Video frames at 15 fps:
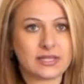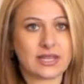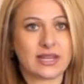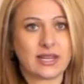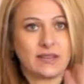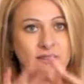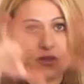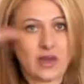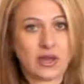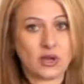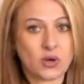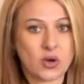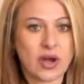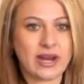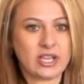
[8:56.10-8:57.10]
It's going to give you
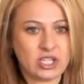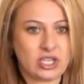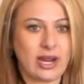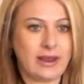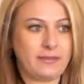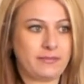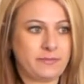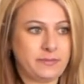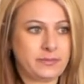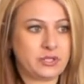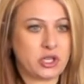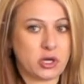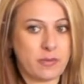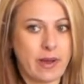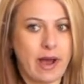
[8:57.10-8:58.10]
that great
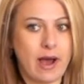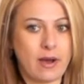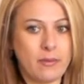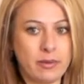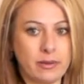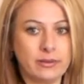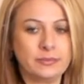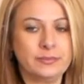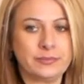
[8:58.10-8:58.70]
shape to your bob.